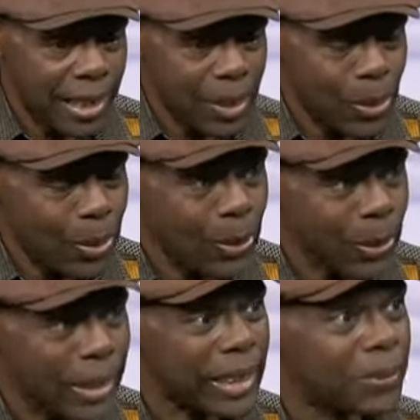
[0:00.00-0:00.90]

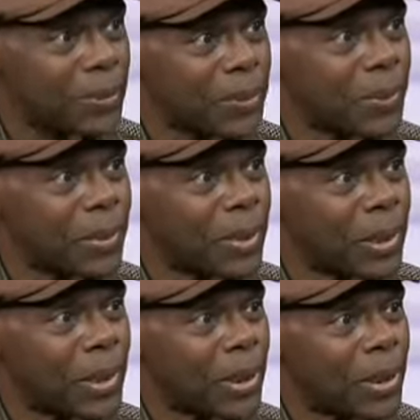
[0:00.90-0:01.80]
inclusive,
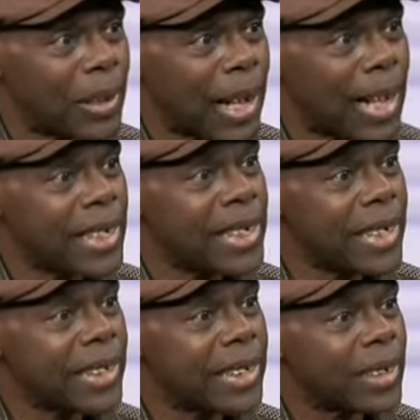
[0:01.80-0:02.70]

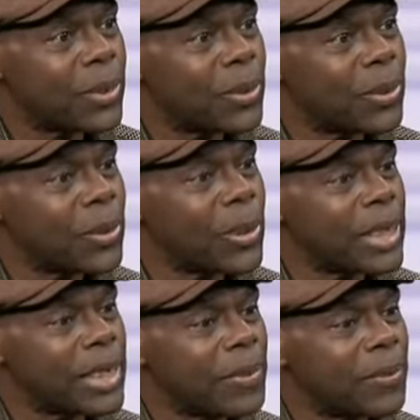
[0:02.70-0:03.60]
ideas that do
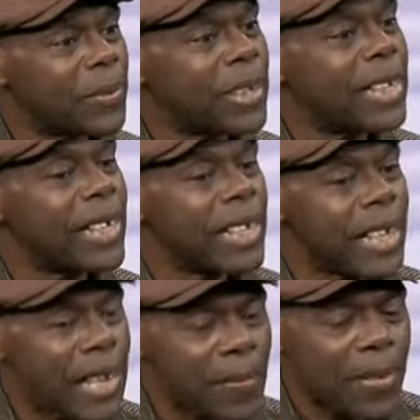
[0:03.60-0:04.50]
not leave
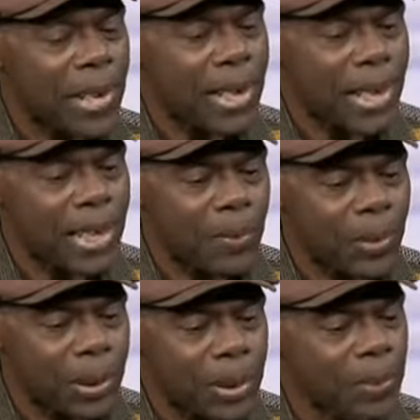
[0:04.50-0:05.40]
ever
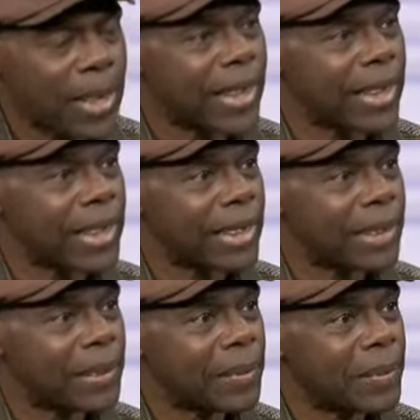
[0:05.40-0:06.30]
anybody behind.
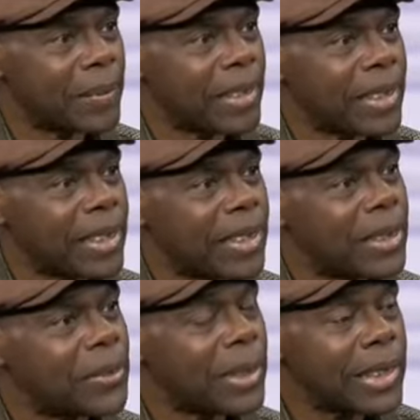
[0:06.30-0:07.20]

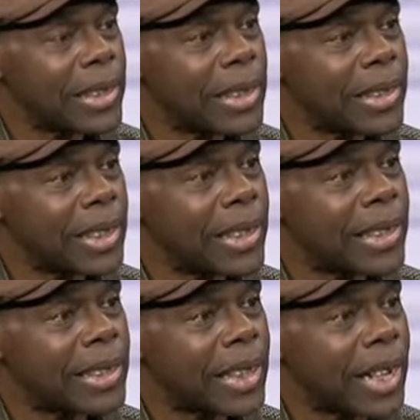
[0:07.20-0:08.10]
The United
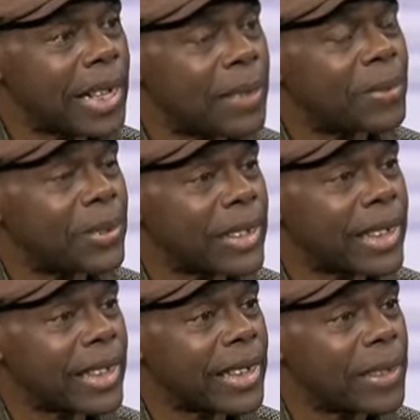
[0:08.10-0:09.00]
States, I have to
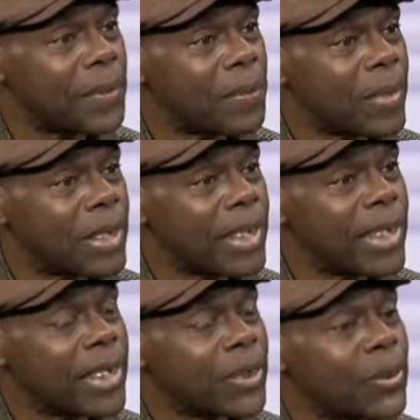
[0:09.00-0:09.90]
say,
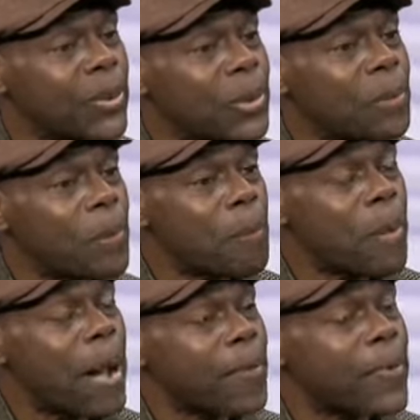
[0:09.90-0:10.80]
is not
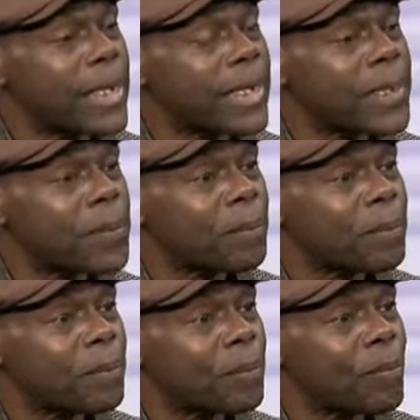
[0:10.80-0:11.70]
perfect,
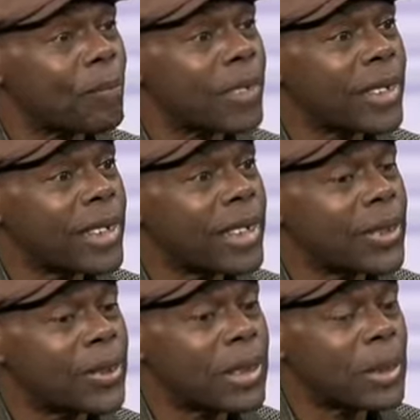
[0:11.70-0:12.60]

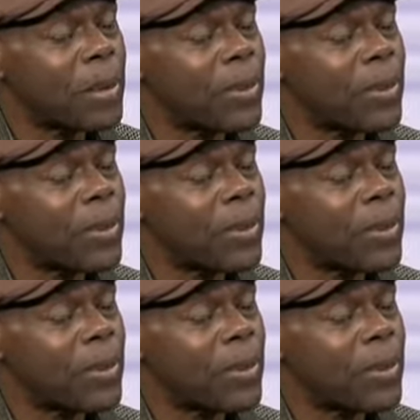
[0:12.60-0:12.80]
is not a